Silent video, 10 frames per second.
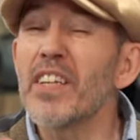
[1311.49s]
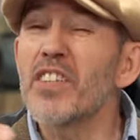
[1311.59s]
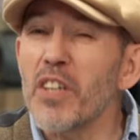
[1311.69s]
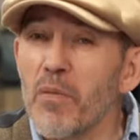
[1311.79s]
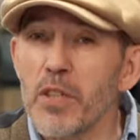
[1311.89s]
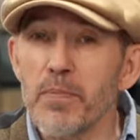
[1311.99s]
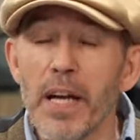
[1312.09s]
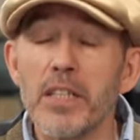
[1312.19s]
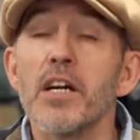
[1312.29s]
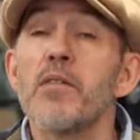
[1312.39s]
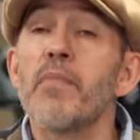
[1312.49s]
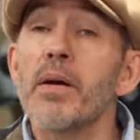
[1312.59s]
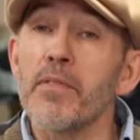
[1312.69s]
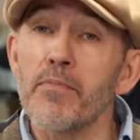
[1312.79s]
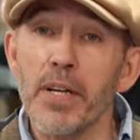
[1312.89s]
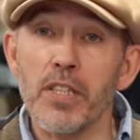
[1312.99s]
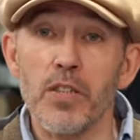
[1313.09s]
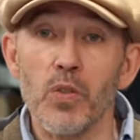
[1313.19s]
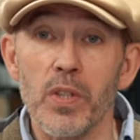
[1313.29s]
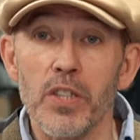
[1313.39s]
in some respects maybe even better
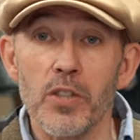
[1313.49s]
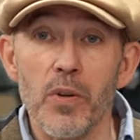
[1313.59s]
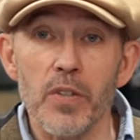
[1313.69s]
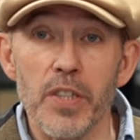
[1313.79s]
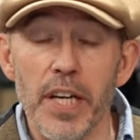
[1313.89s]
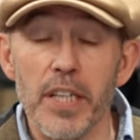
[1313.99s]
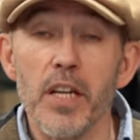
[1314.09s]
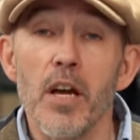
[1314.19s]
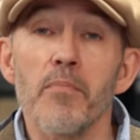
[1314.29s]
than 2206.